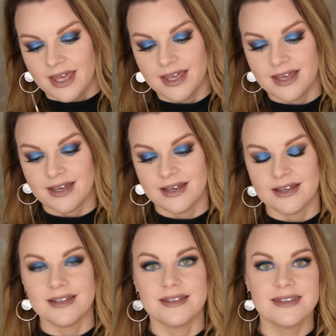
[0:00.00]

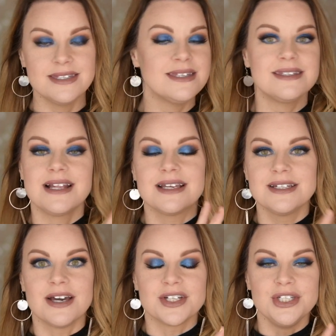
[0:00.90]
Uh, this is like
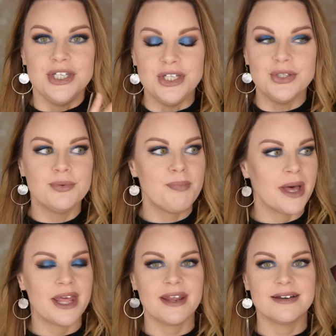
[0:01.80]
not new,
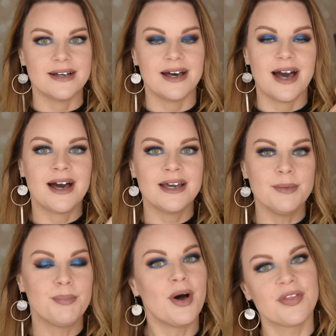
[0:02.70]
but
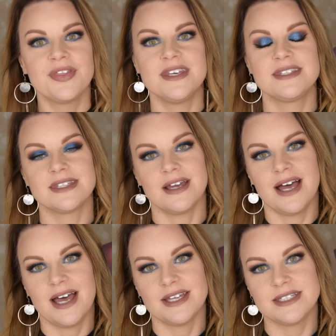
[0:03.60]
I bought this
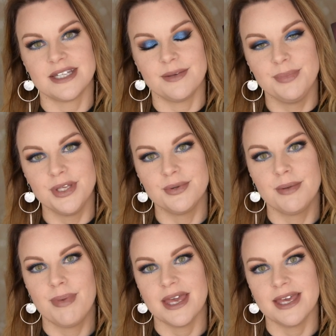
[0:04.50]
at
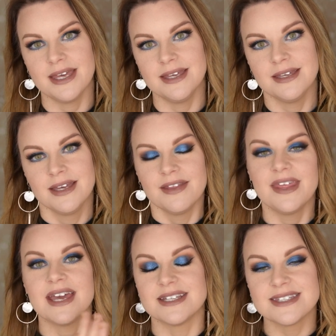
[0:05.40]
Beauty Bay.
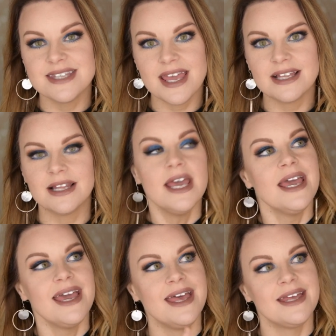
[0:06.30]
They had a sale
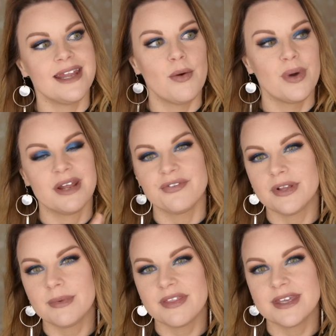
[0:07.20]
and when I'm
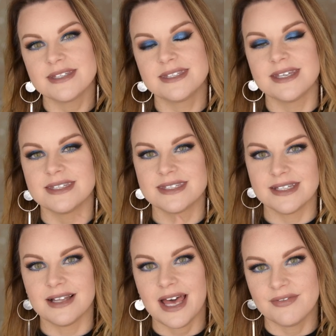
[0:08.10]
filming this, they
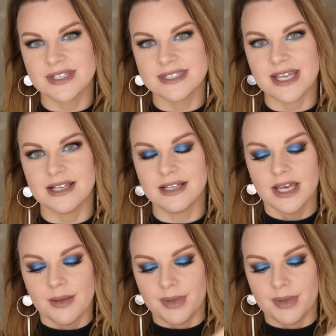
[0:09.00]
still have a sale.